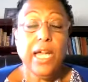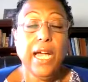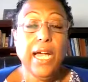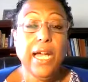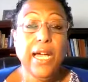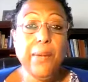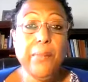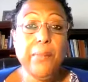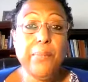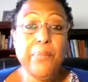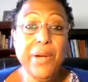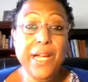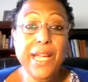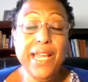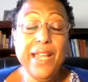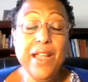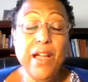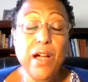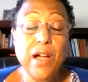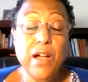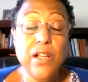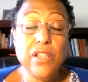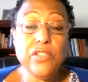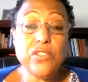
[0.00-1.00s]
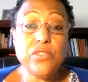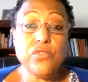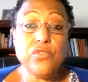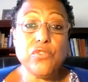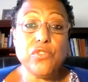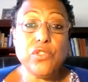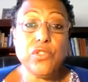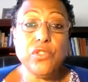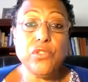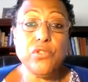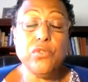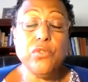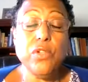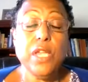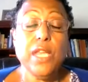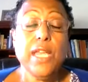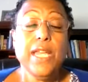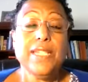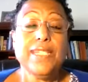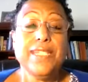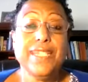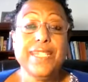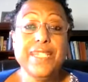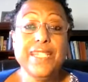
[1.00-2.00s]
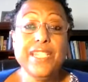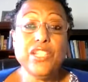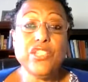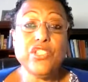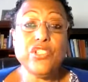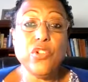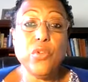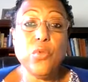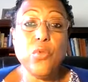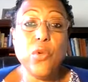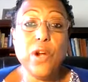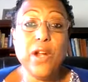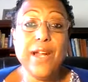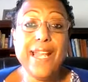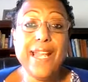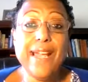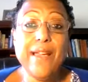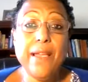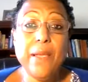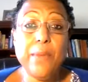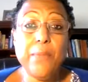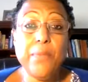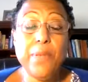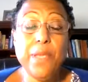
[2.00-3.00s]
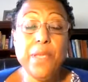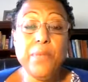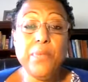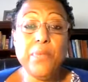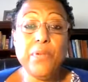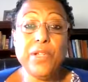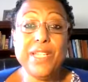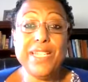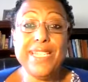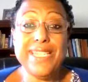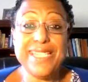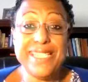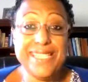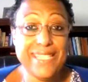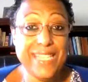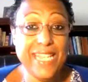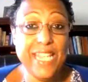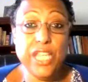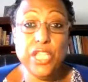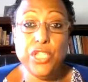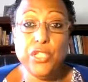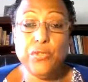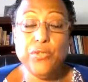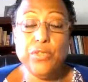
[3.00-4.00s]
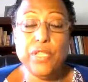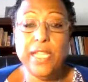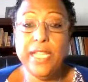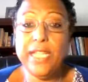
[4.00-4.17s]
But also to get your word out, and people can see you.